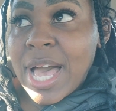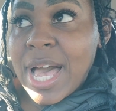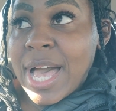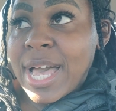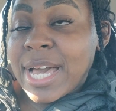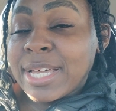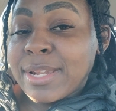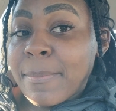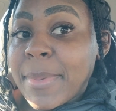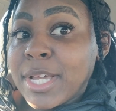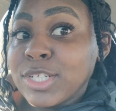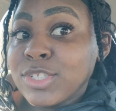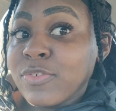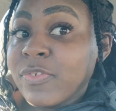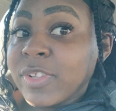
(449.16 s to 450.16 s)
I had a
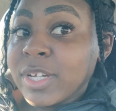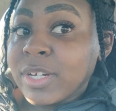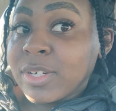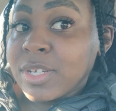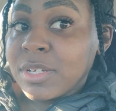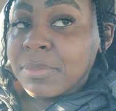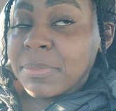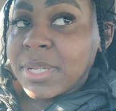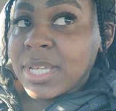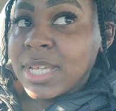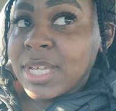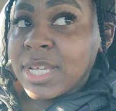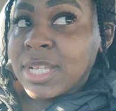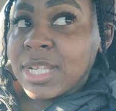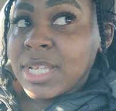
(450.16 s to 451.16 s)
major flare up
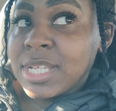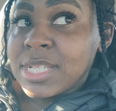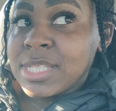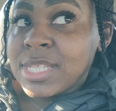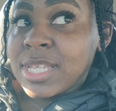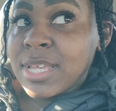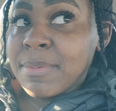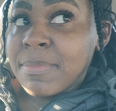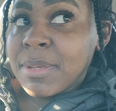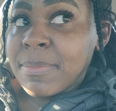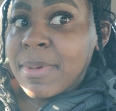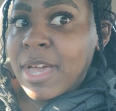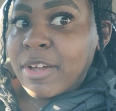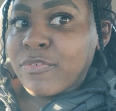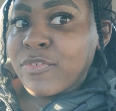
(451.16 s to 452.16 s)
and it set me
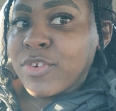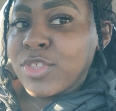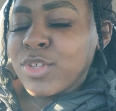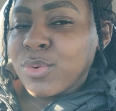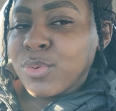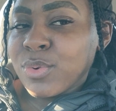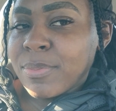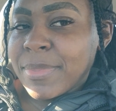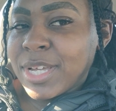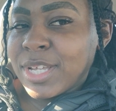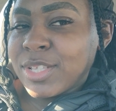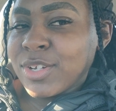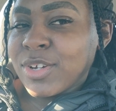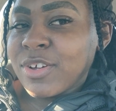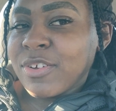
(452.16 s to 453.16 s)
back for the
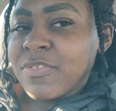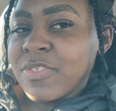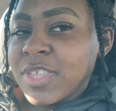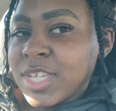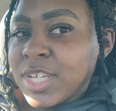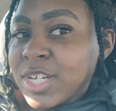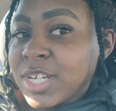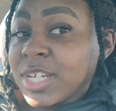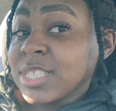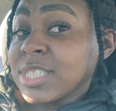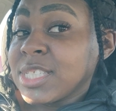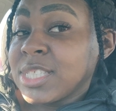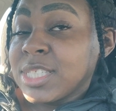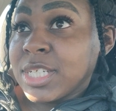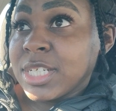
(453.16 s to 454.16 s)
remainder of the year for
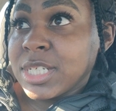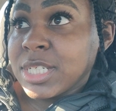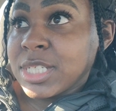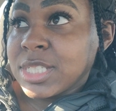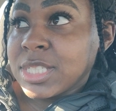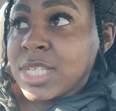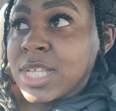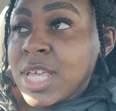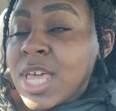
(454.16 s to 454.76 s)
this series.